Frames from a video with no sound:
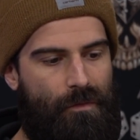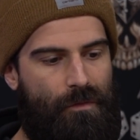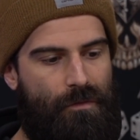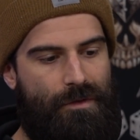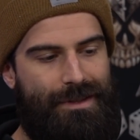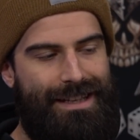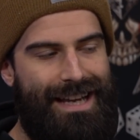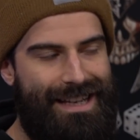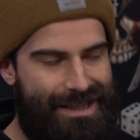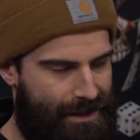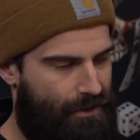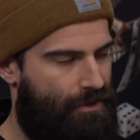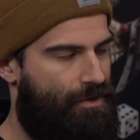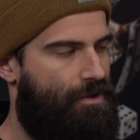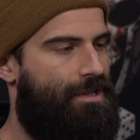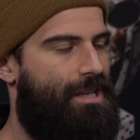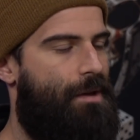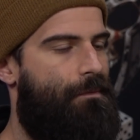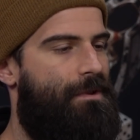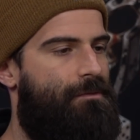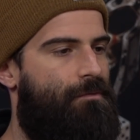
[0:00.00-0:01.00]
Yes, they reduce
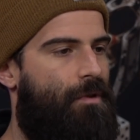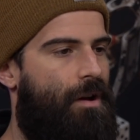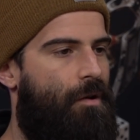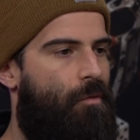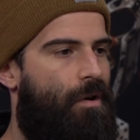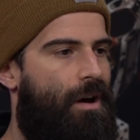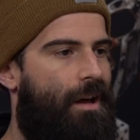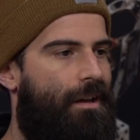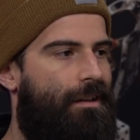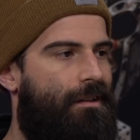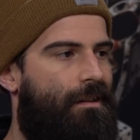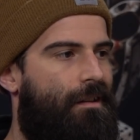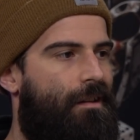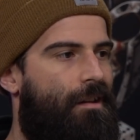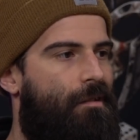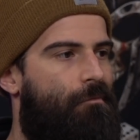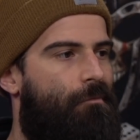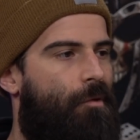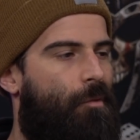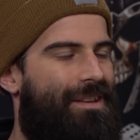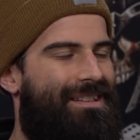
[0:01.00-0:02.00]
damage by 1,
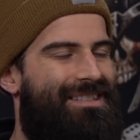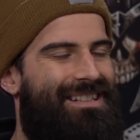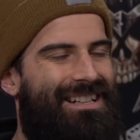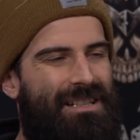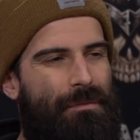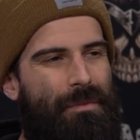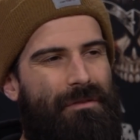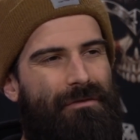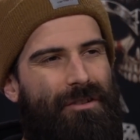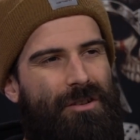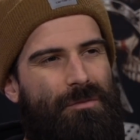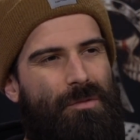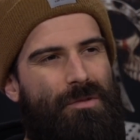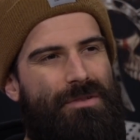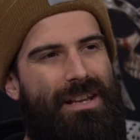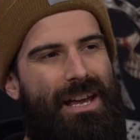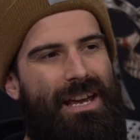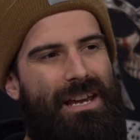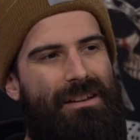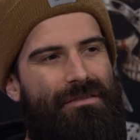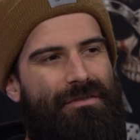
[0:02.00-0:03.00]
but with a 6-up invulnerable
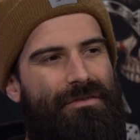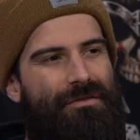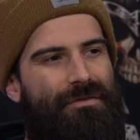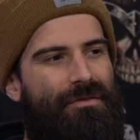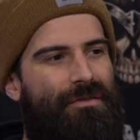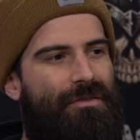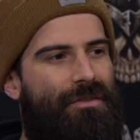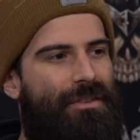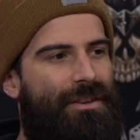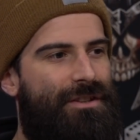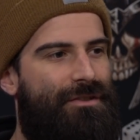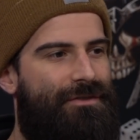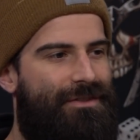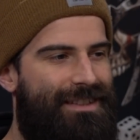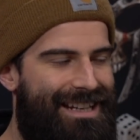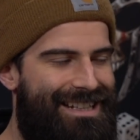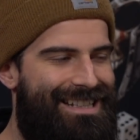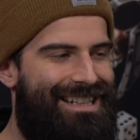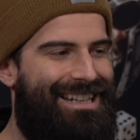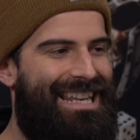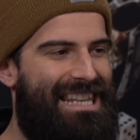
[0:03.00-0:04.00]
save, you
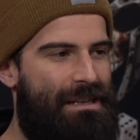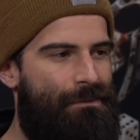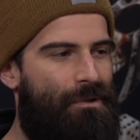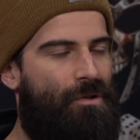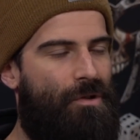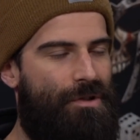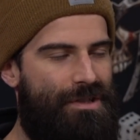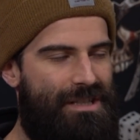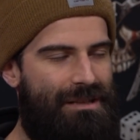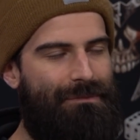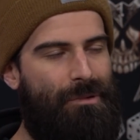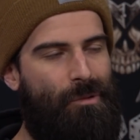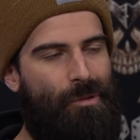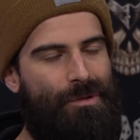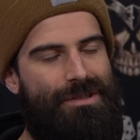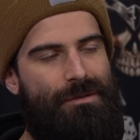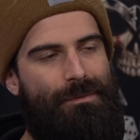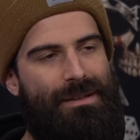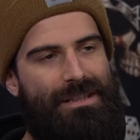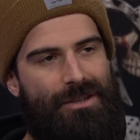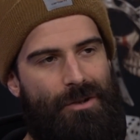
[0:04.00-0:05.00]
need to get them across the board
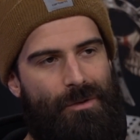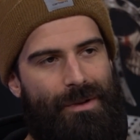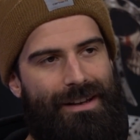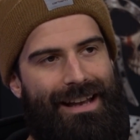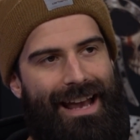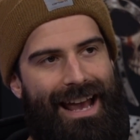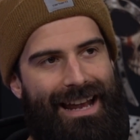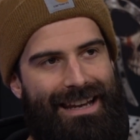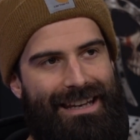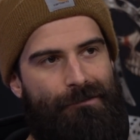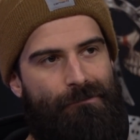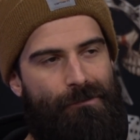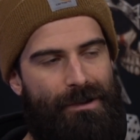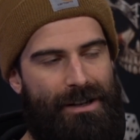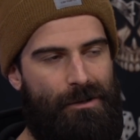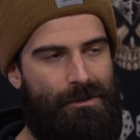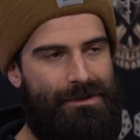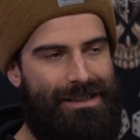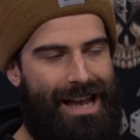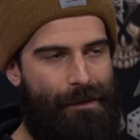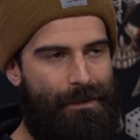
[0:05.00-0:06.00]
to be doing any
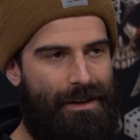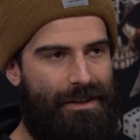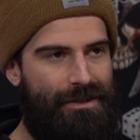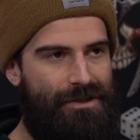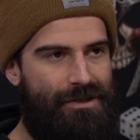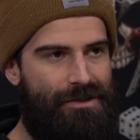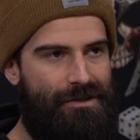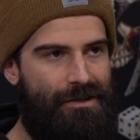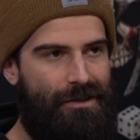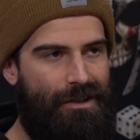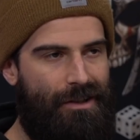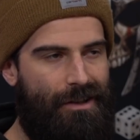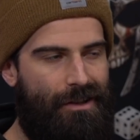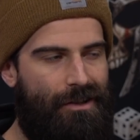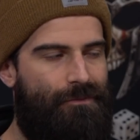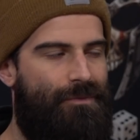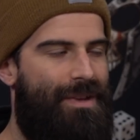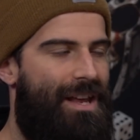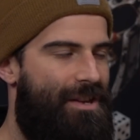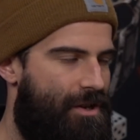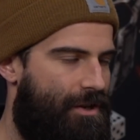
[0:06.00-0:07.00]
real damage.
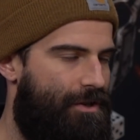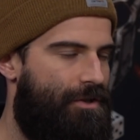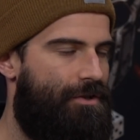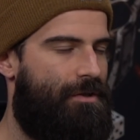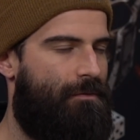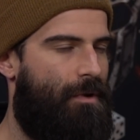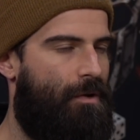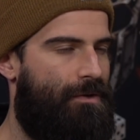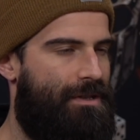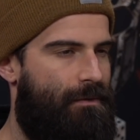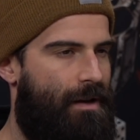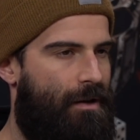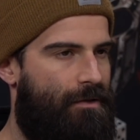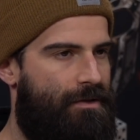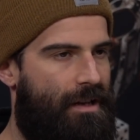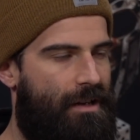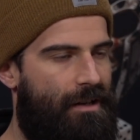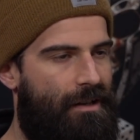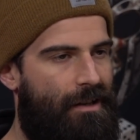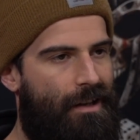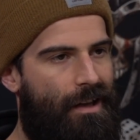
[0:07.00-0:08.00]
Yes, you can use a
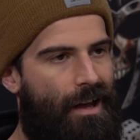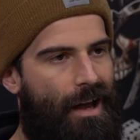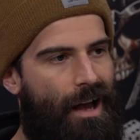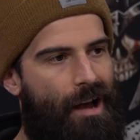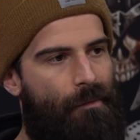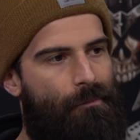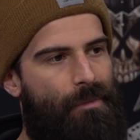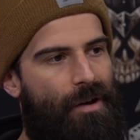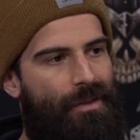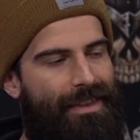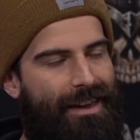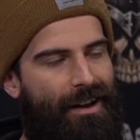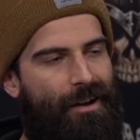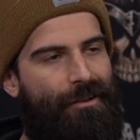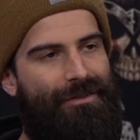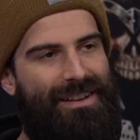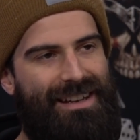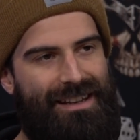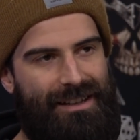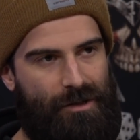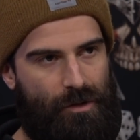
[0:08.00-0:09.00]
multi-melter, but they are
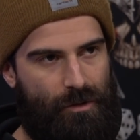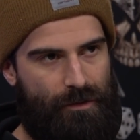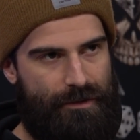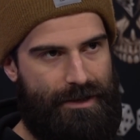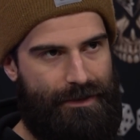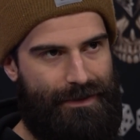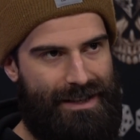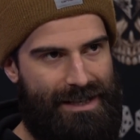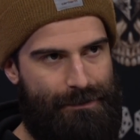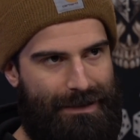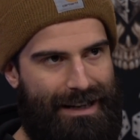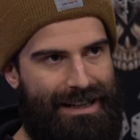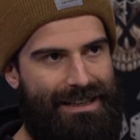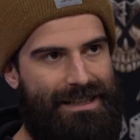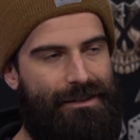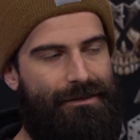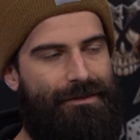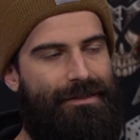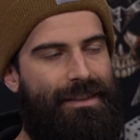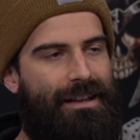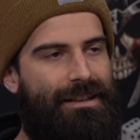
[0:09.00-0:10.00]
vehicles, and there's plenty
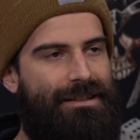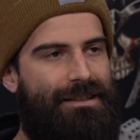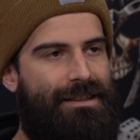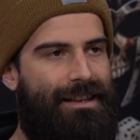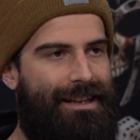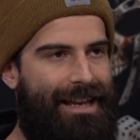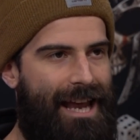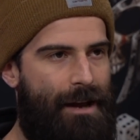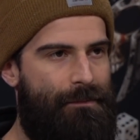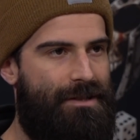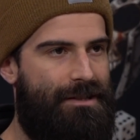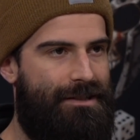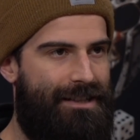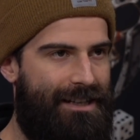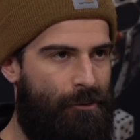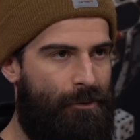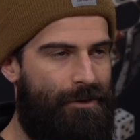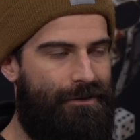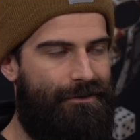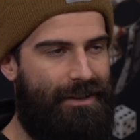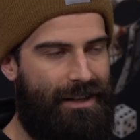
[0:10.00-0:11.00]
of things in the game to deal
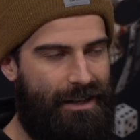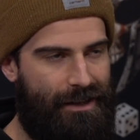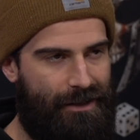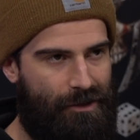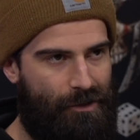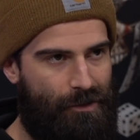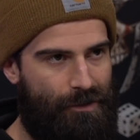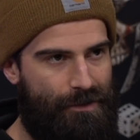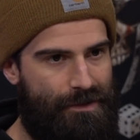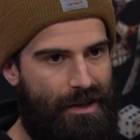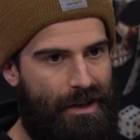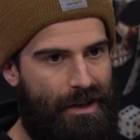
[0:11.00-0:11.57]
with vehicles.